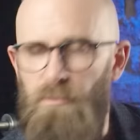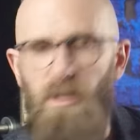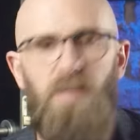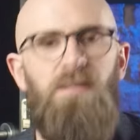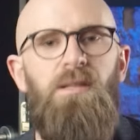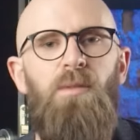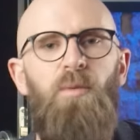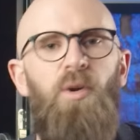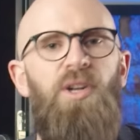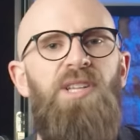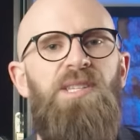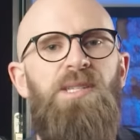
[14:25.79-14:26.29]
Most
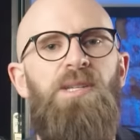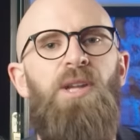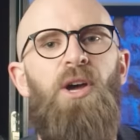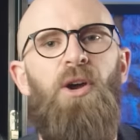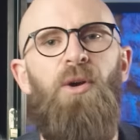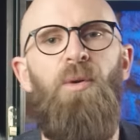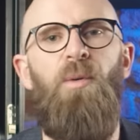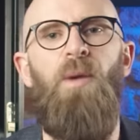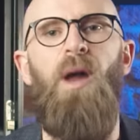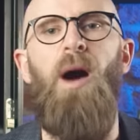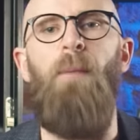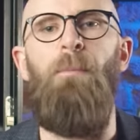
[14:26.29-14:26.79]
of what is
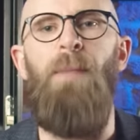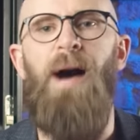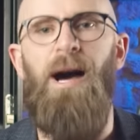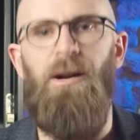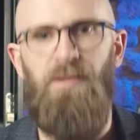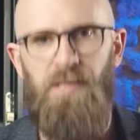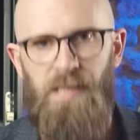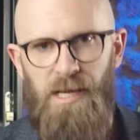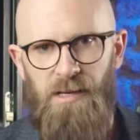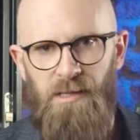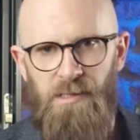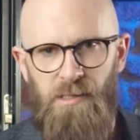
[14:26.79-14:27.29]
known
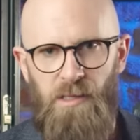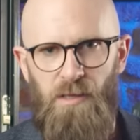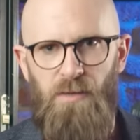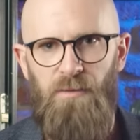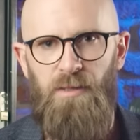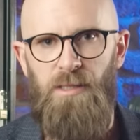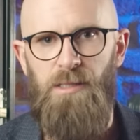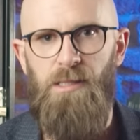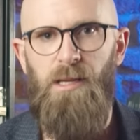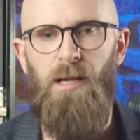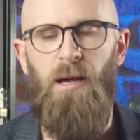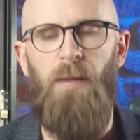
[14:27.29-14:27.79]
about
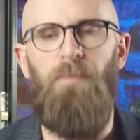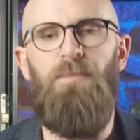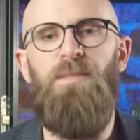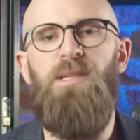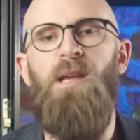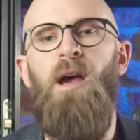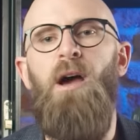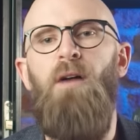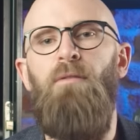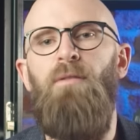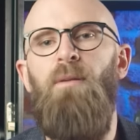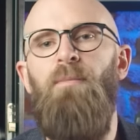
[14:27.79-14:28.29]
Denisovans comes
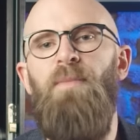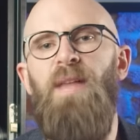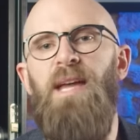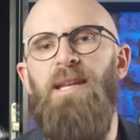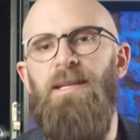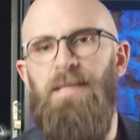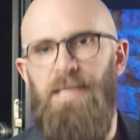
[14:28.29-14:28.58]
from their